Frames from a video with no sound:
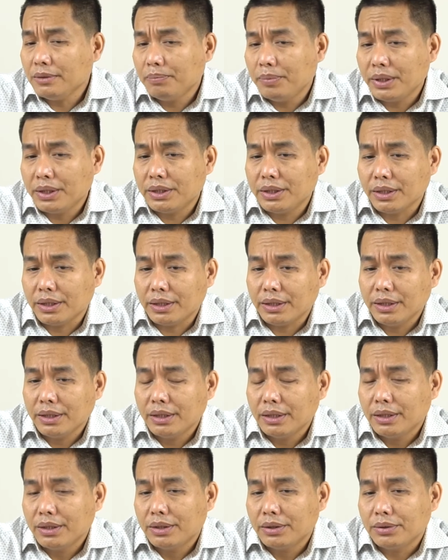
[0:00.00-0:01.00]
picture
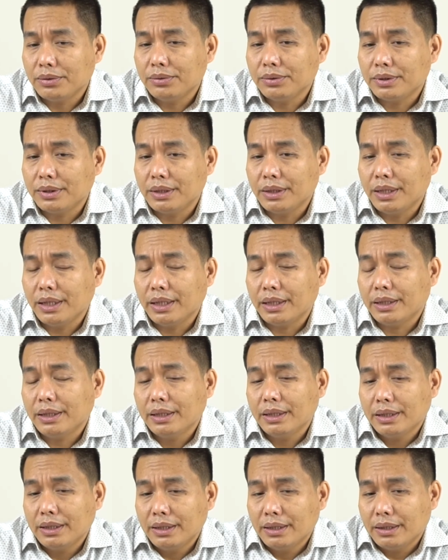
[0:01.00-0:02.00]
you see that
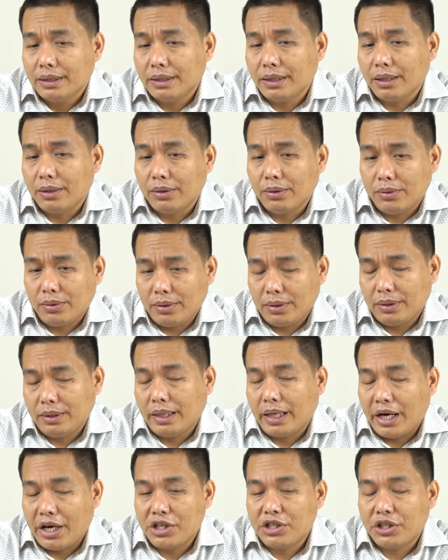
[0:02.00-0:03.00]
the
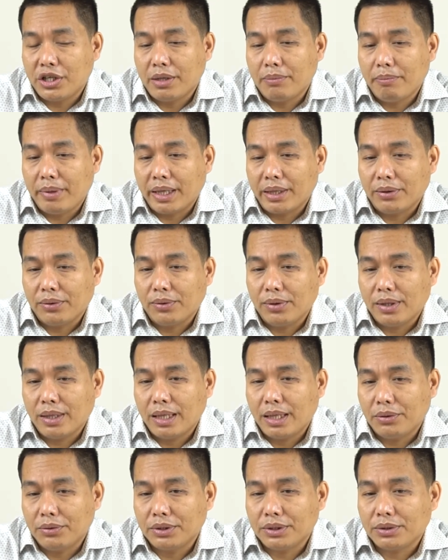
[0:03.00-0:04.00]
ancient Bengal,
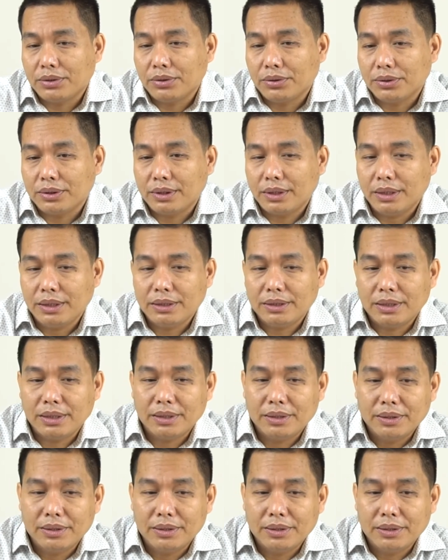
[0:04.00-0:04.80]
how it consists.